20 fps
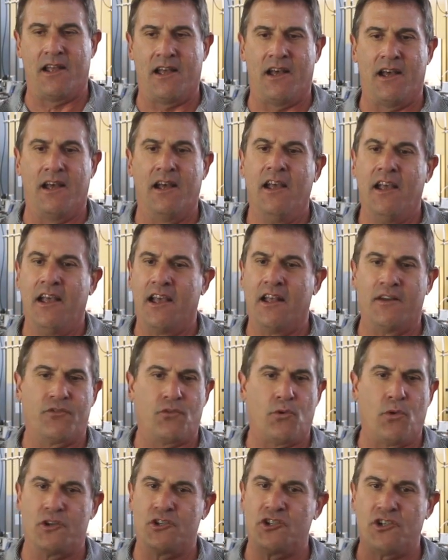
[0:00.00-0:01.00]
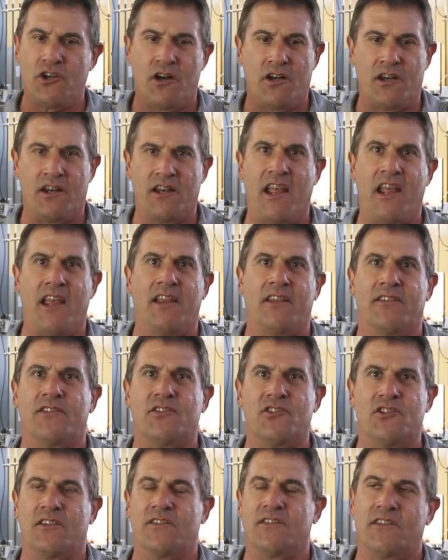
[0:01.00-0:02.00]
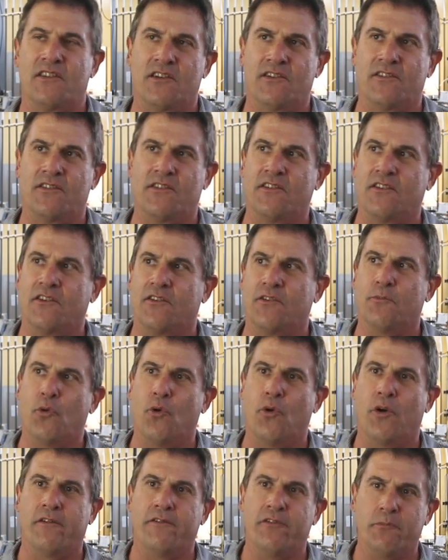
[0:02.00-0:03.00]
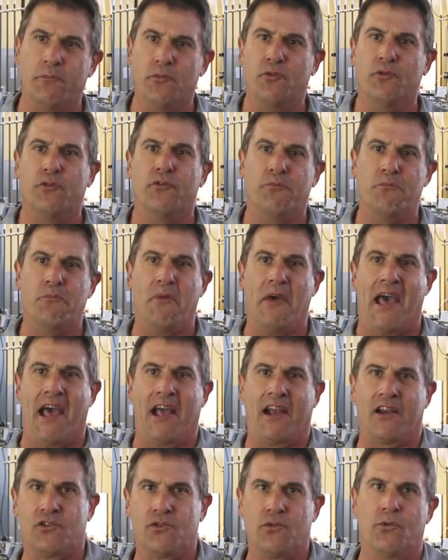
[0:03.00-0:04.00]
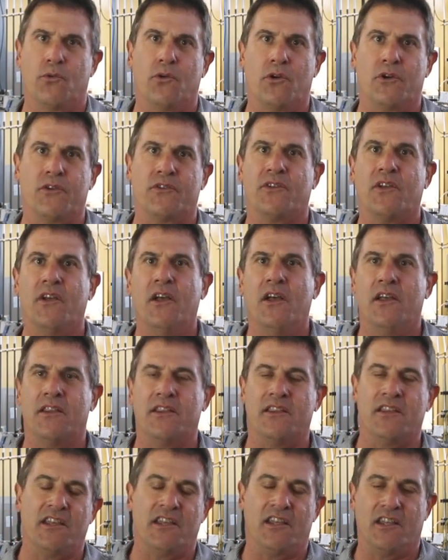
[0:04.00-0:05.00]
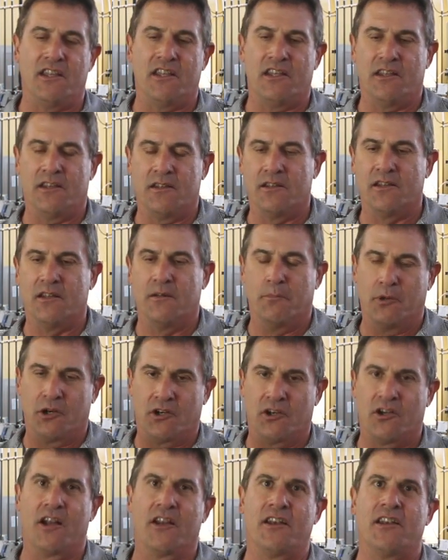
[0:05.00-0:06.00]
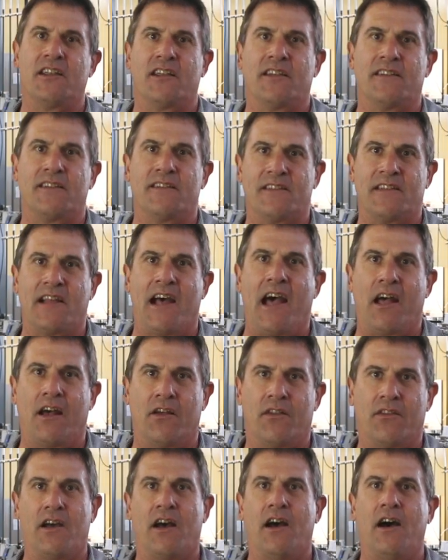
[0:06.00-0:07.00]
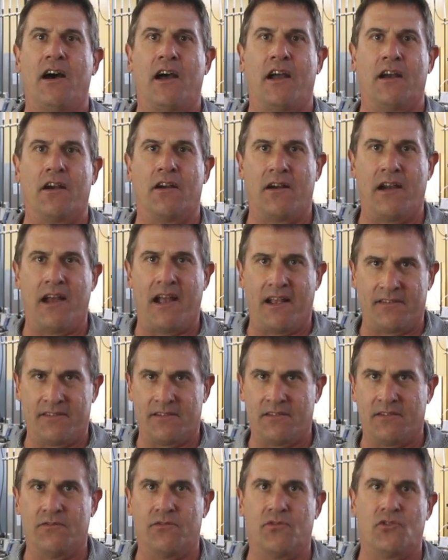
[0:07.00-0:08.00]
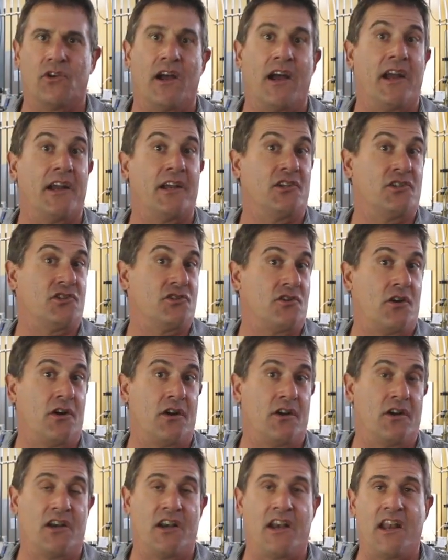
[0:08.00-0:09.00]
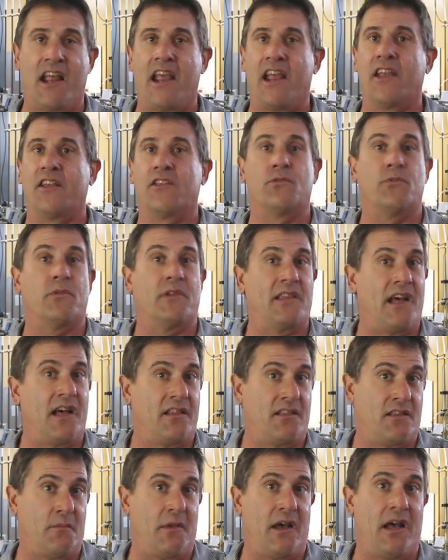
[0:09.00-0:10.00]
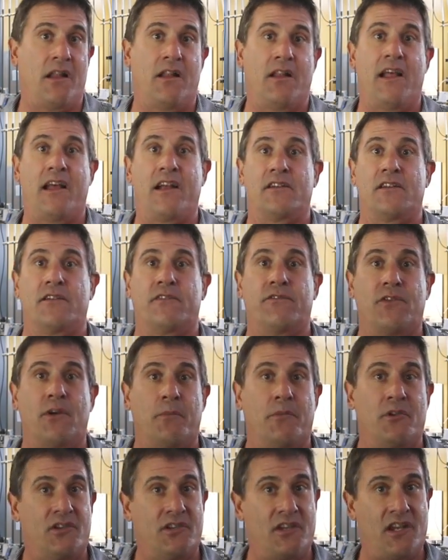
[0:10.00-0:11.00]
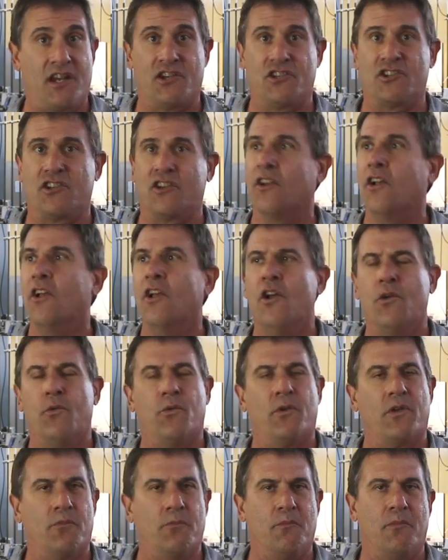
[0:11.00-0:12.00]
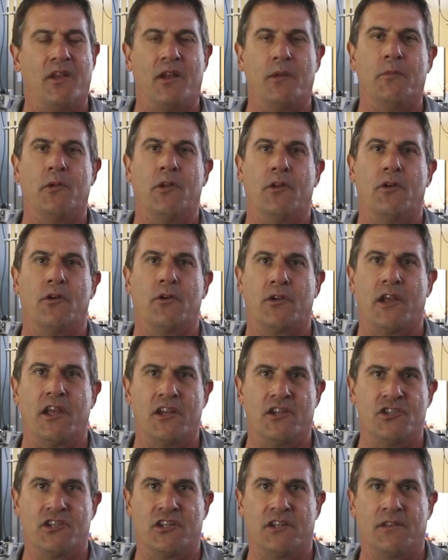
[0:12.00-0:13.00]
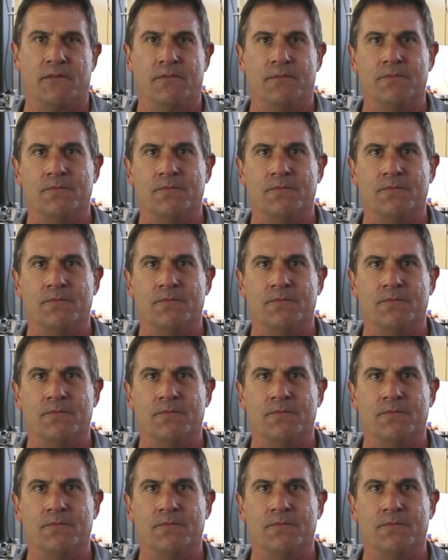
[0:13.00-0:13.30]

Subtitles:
of course Chardonnay is just there's more of a move back towards the Burgundian style, the higher acid variety Chardonnays without the malolactic fermentation with minimal oak aging.